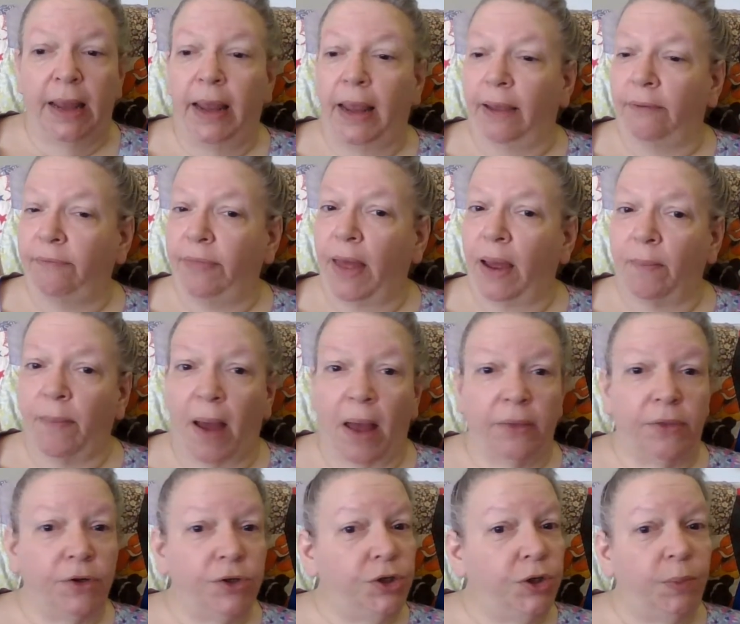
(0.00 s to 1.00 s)
If that
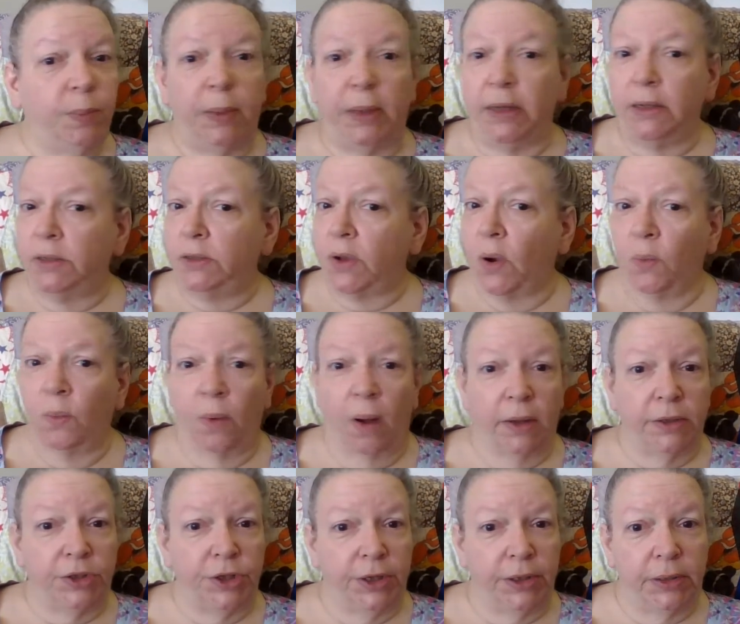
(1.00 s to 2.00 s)
bothers you, please don't
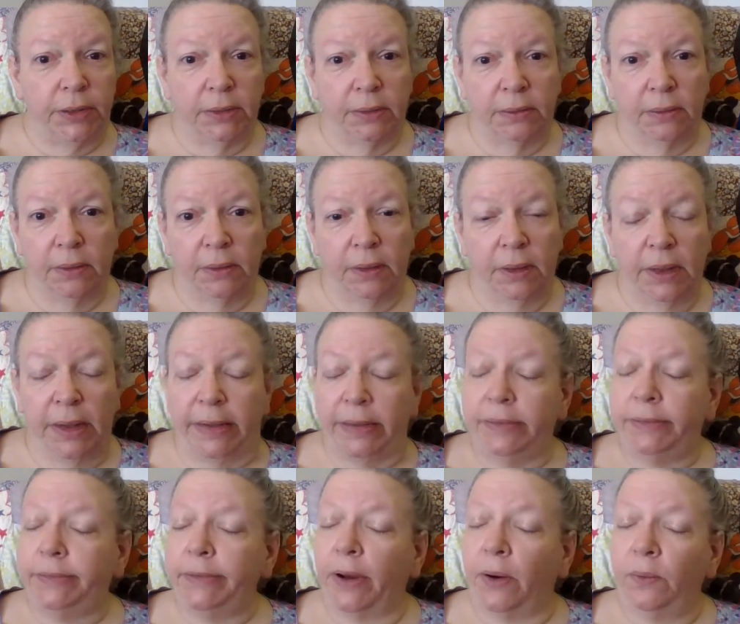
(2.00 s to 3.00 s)
watch it.
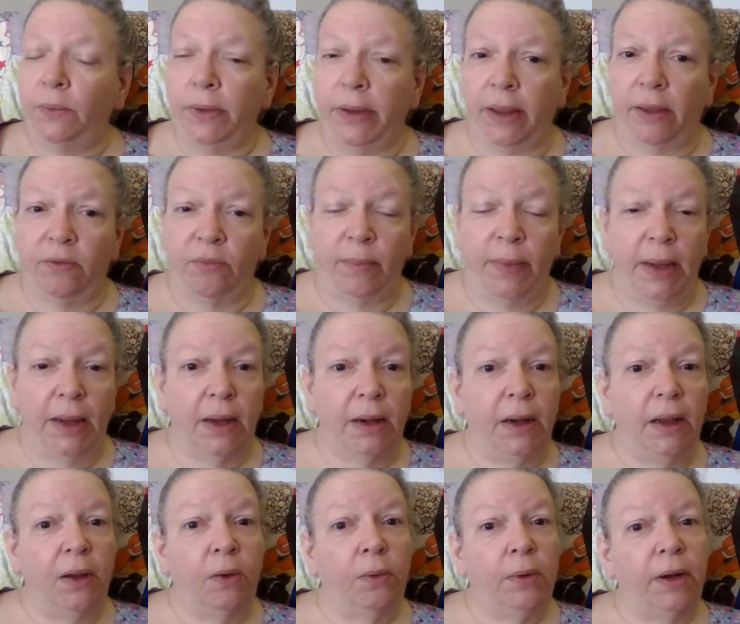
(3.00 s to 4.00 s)
Don't give me
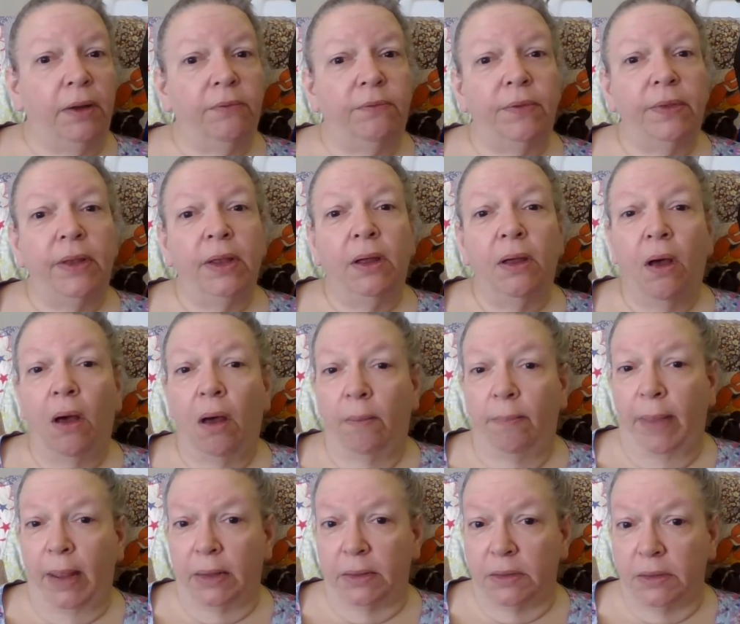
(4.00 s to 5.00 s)
any grief in the
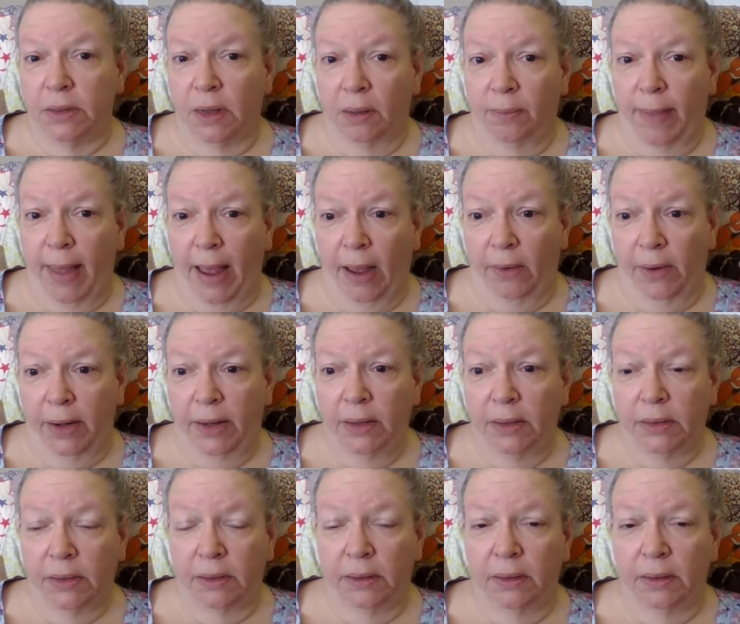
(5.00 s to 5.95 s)
comments about it.